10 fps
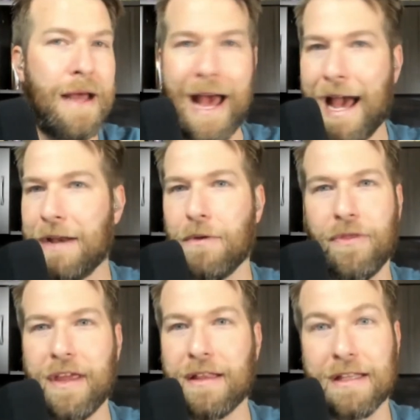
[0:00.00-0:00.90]
I don't
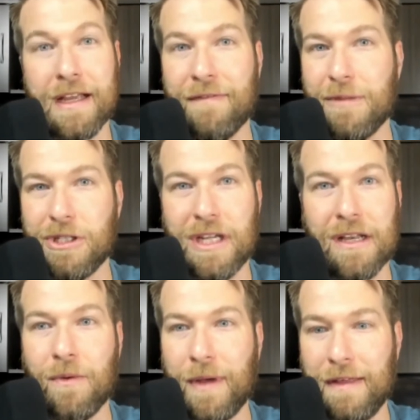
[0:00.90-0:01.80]
think that the government should get
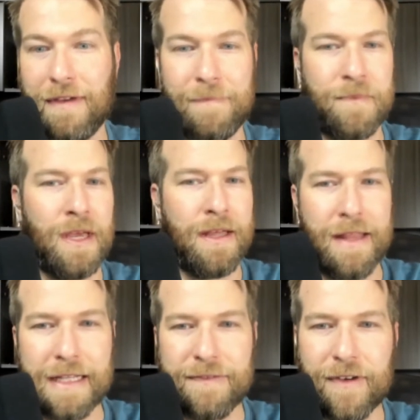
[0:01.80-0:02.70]
in the way of it.
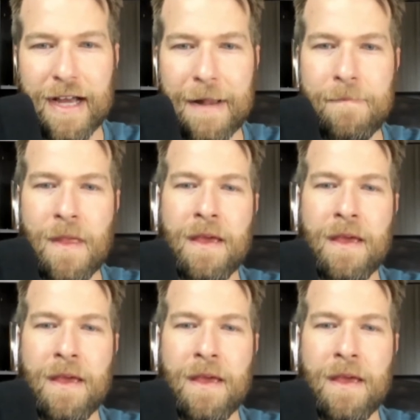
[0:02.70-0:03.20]
That's fine.